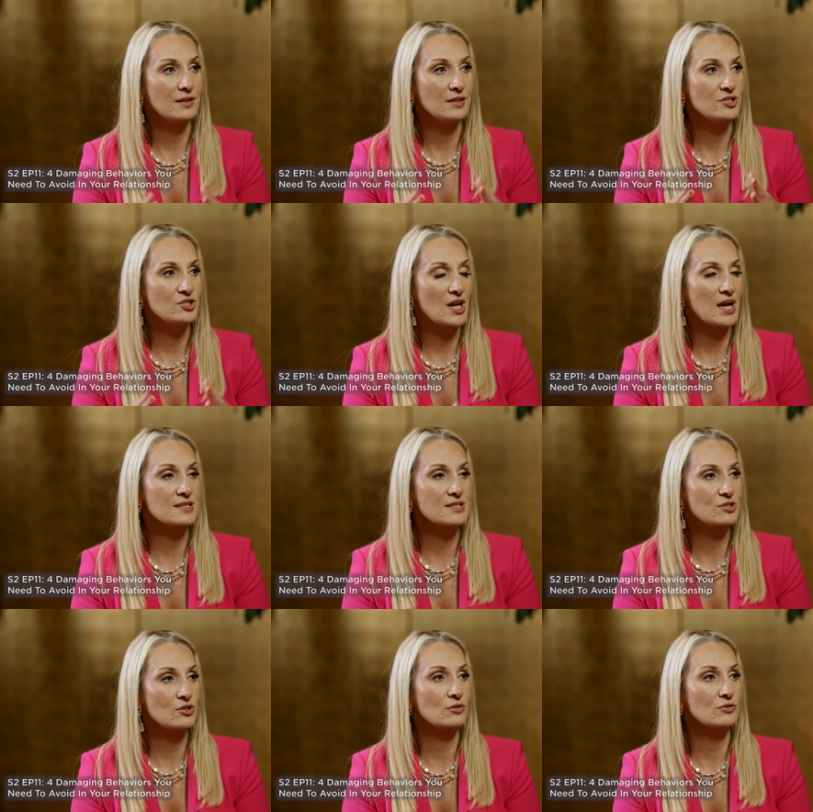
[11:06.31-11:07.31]
and they
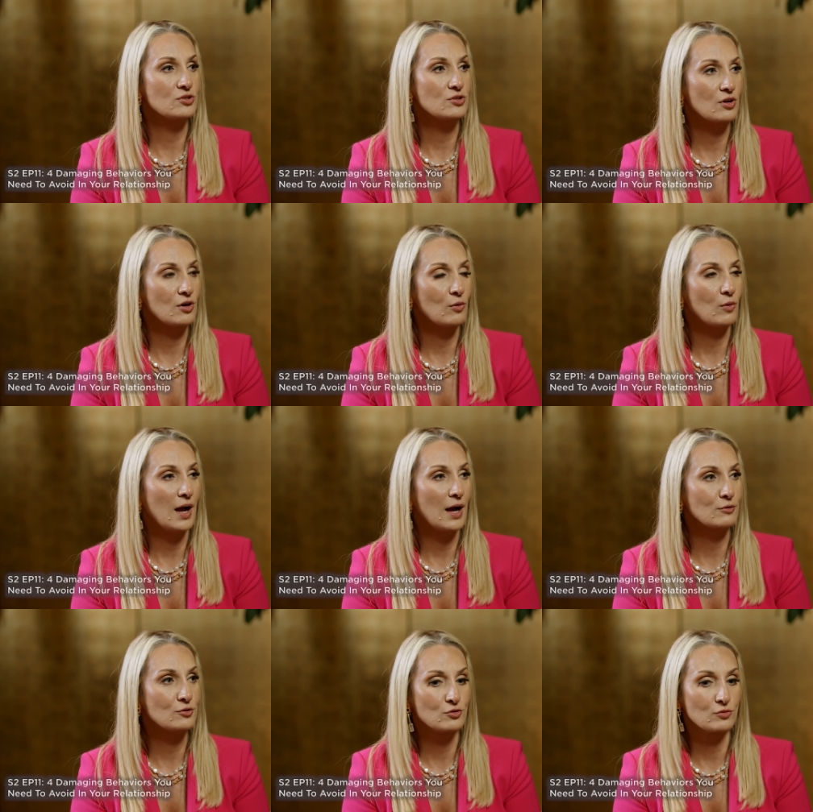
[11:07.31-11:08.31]
just don't know
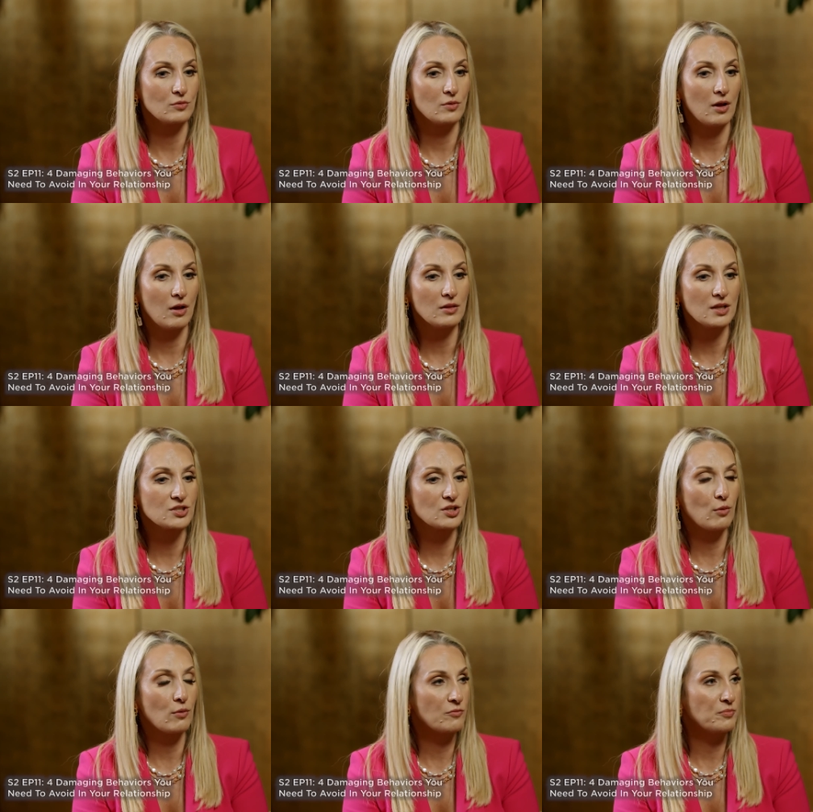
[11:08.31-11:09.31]
how to all
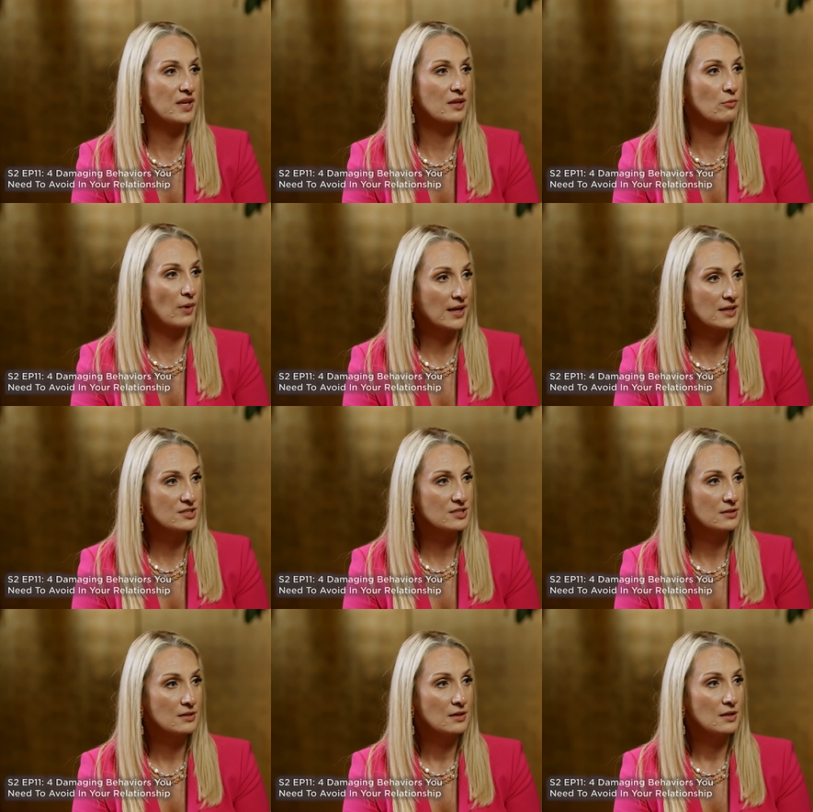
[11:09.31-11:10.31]
let go of being
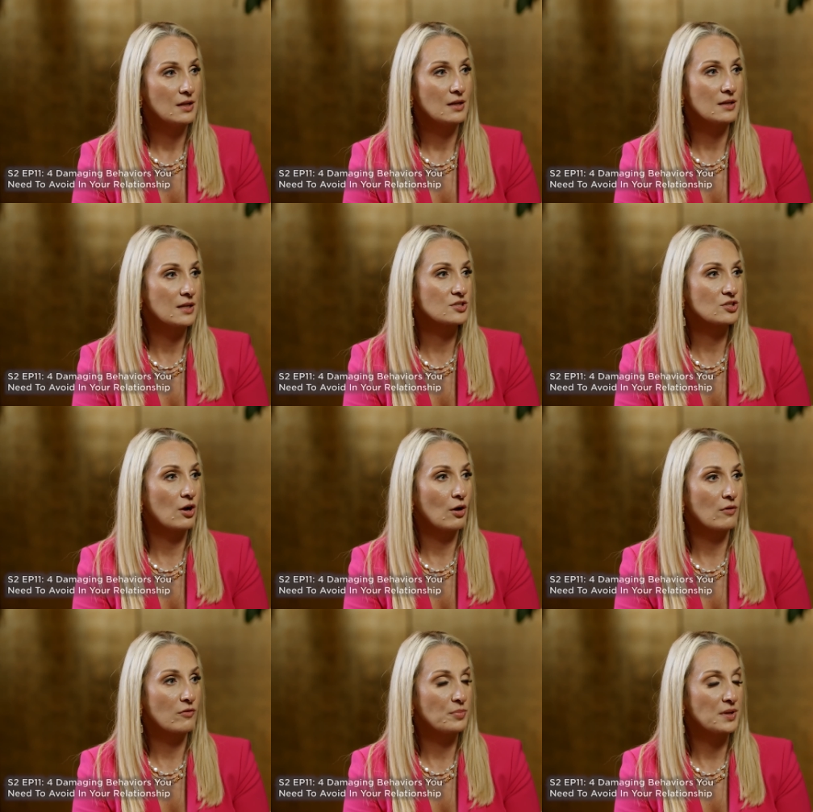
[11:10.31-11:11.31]
right, let
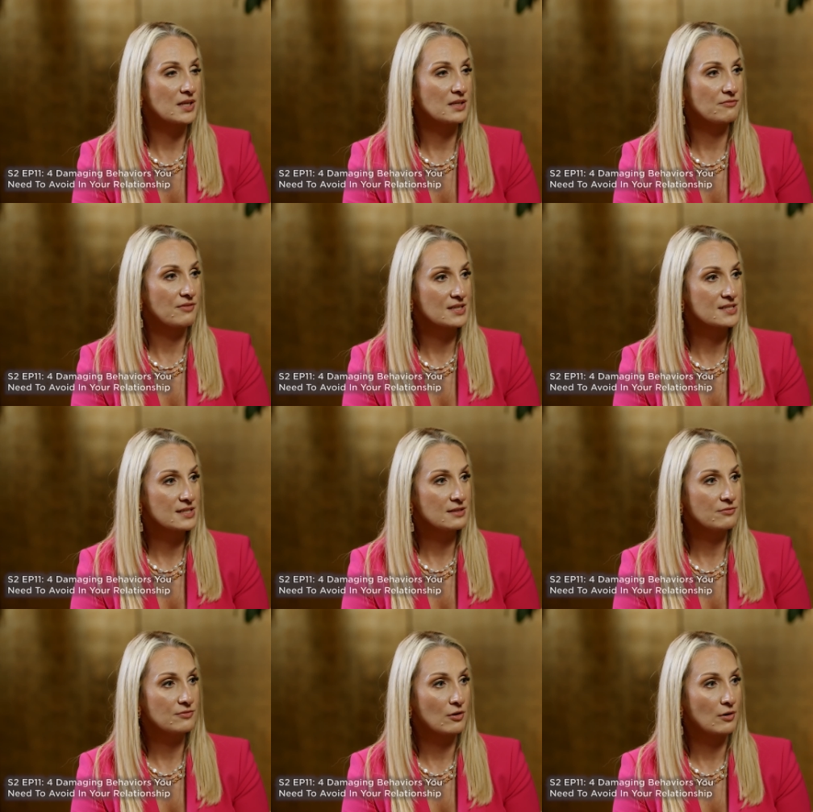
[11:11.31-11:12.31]
go of being
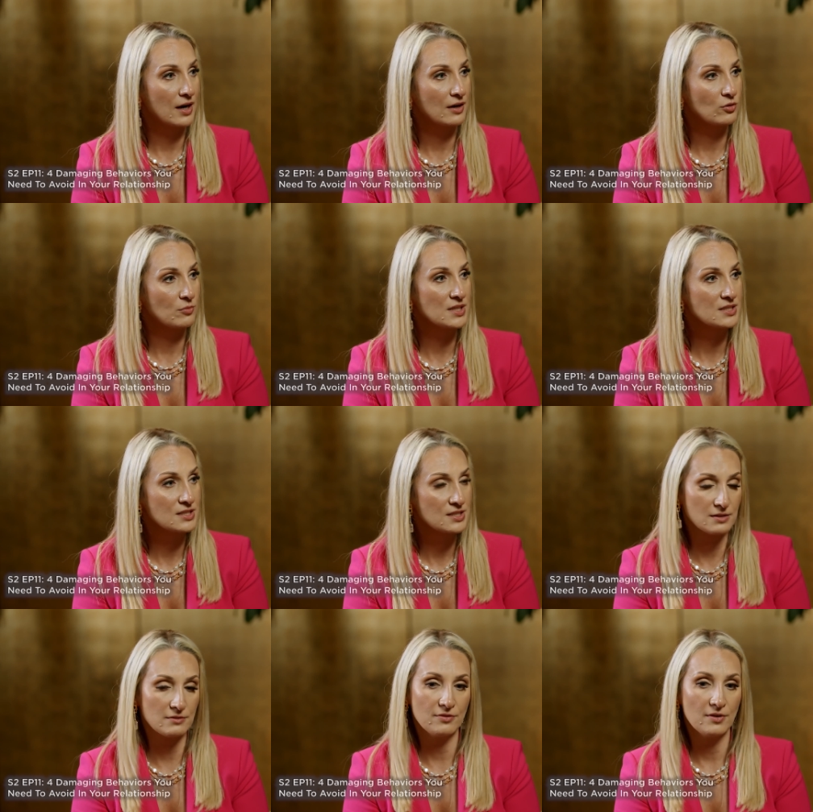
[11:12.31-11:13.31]
defensive or
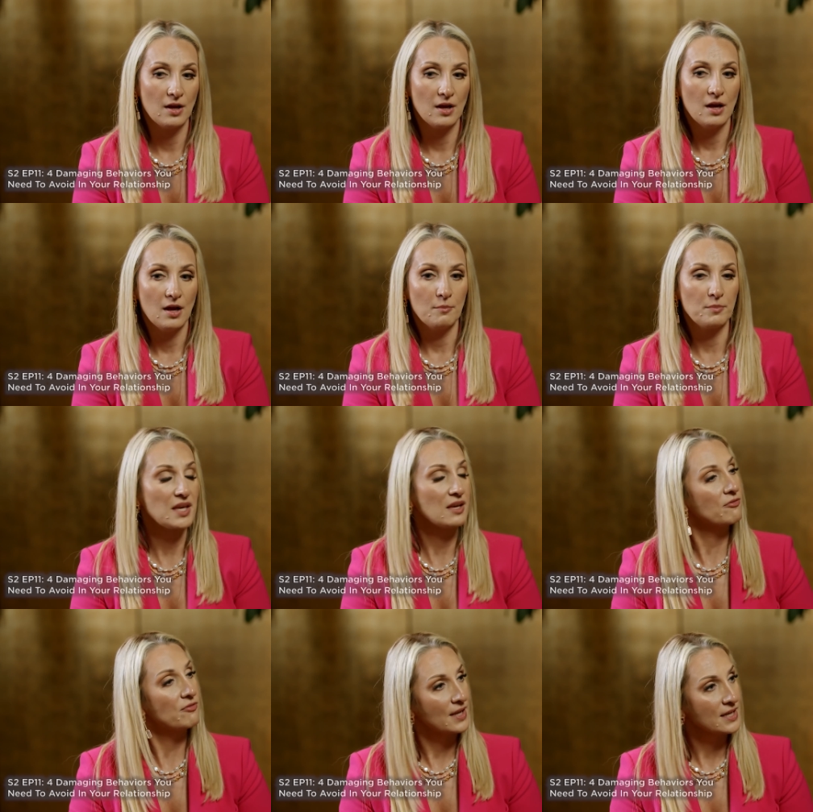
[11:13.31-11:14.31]
argumentative,
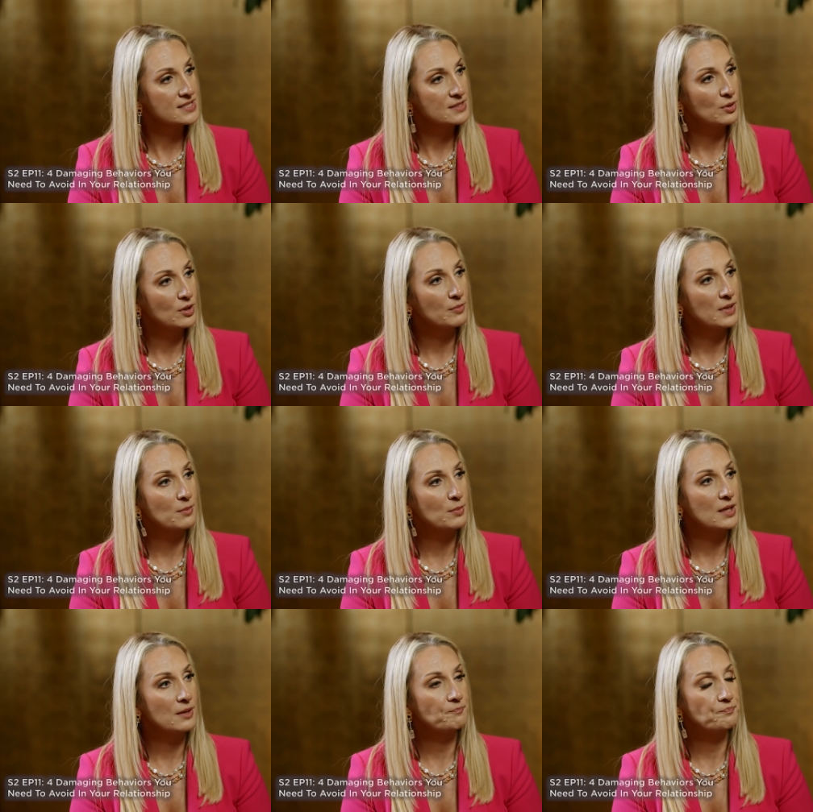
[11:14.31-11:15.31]
being flexible
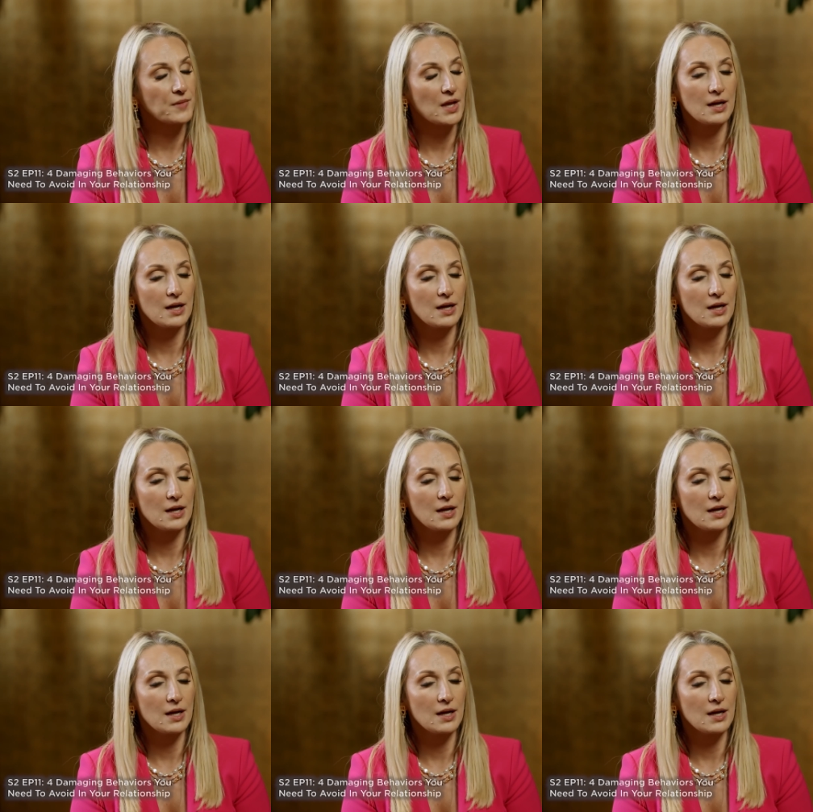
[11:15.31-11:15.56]
maybe.